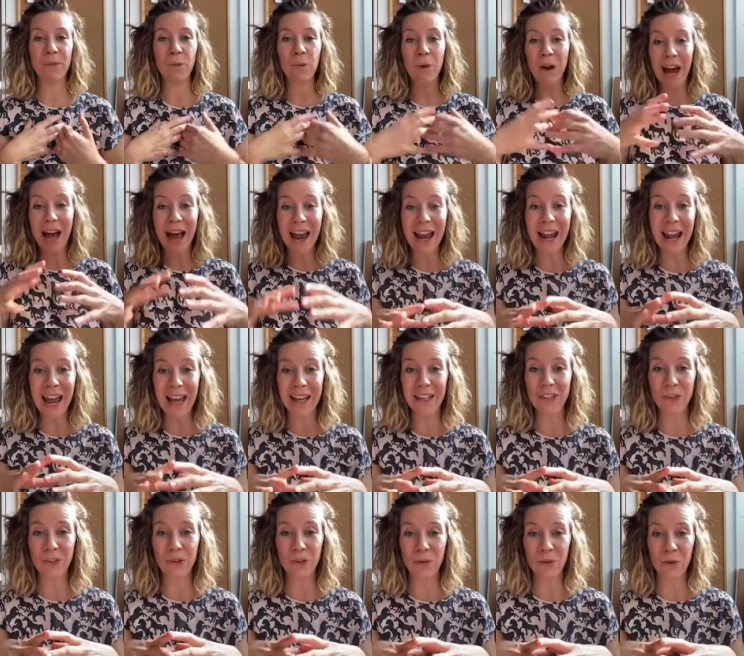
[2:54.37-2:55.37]
What I
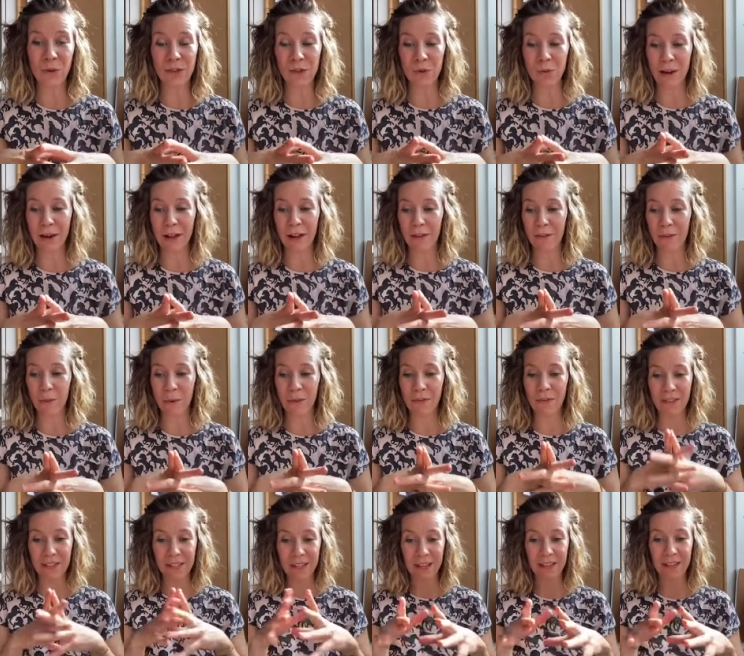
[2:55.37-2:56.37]
like to do as well
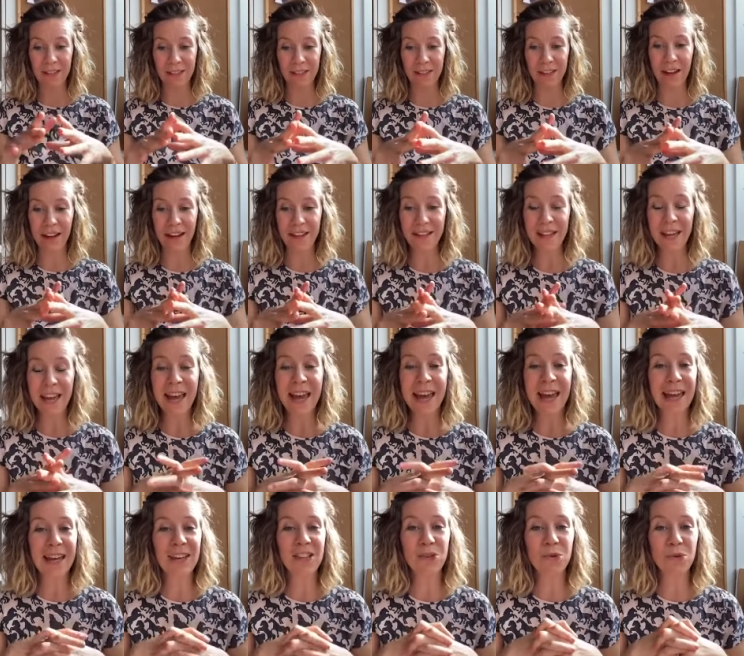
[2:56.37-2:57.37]
with this exercise
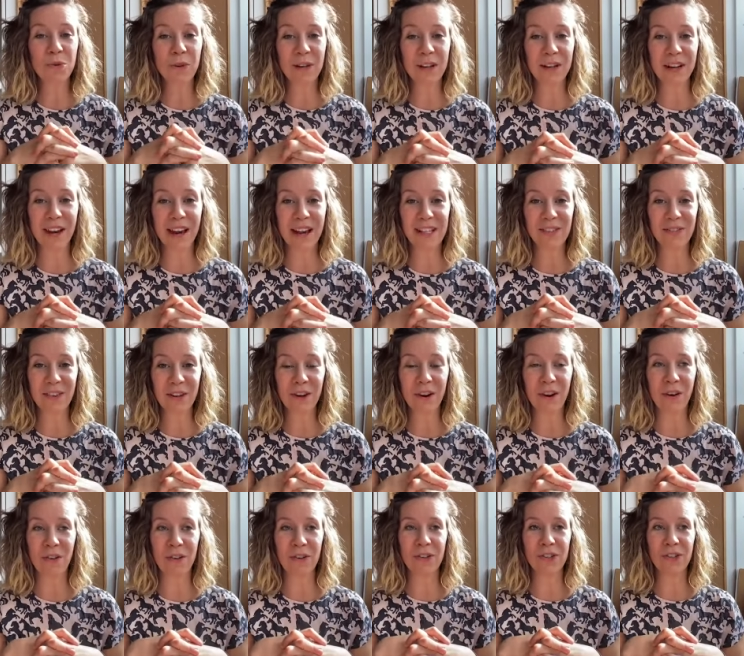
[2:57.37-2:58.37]
is to organize the
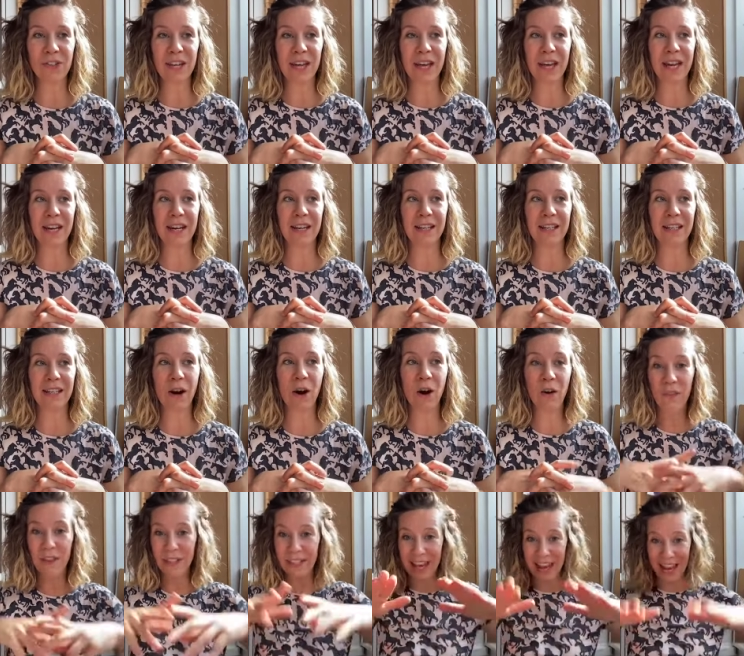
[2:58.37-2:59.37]
chorus
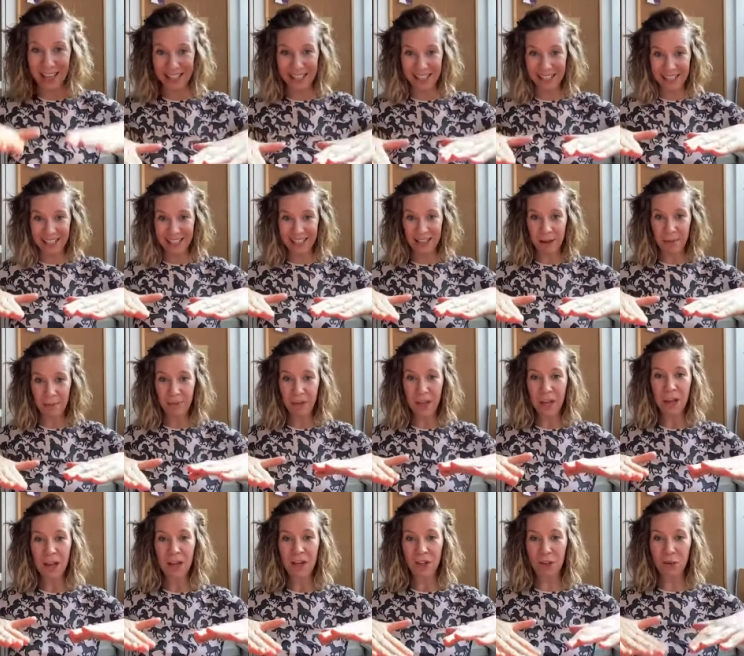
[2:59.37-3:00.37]
on the desks.
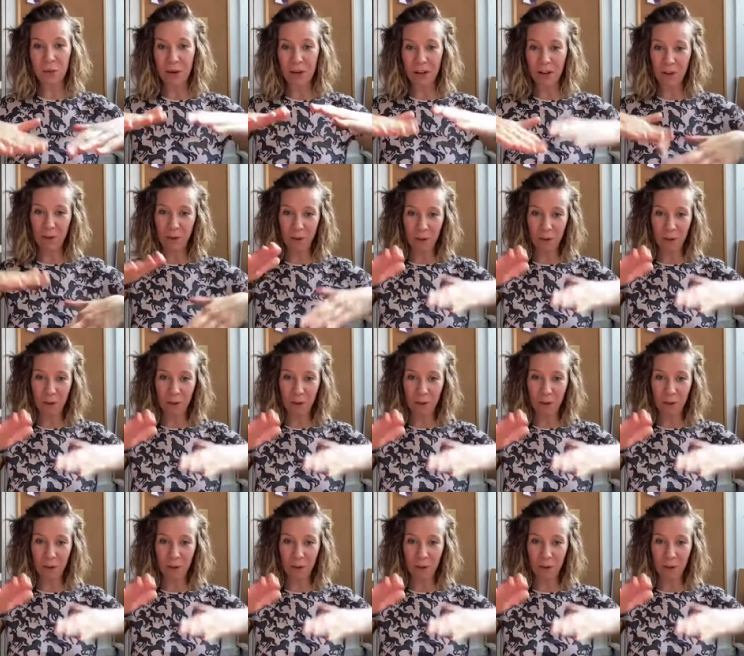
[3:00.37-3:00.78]
So when